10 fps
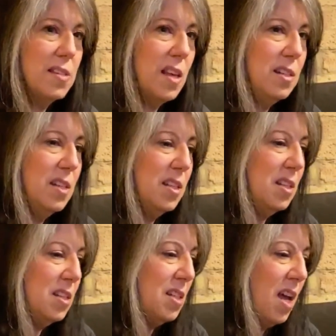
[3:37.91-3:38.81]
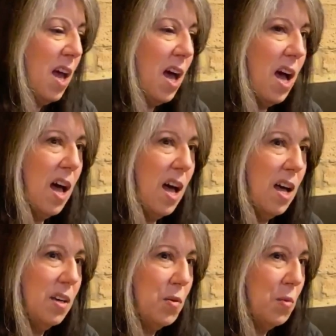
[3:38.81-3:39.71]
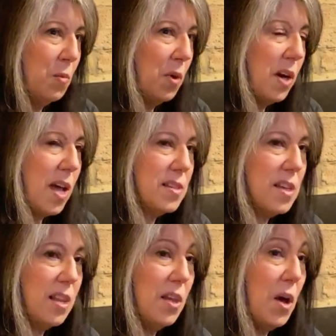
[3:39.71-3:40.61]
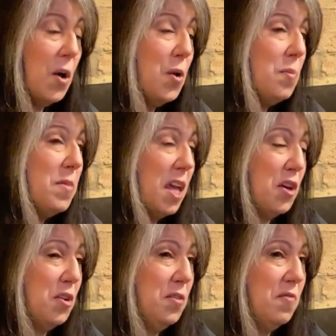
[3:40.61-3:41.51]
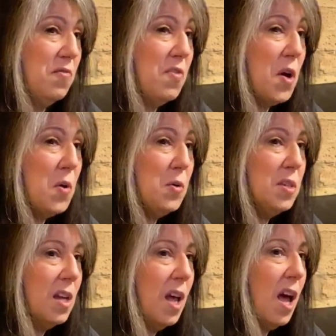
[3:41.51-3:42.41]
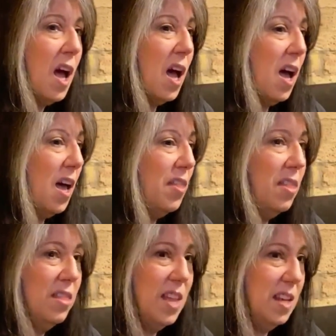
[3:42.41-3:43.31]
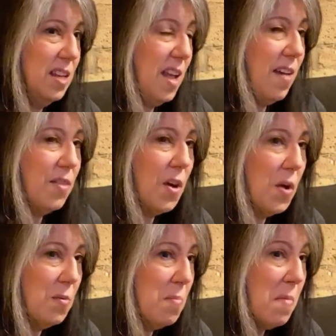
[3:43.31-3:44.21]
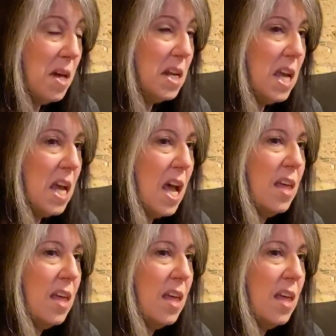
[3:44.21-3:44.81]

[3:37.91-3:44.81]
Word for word: They didn't uh, work outside the home, they couldn't vote, uh, they didn't have their own money.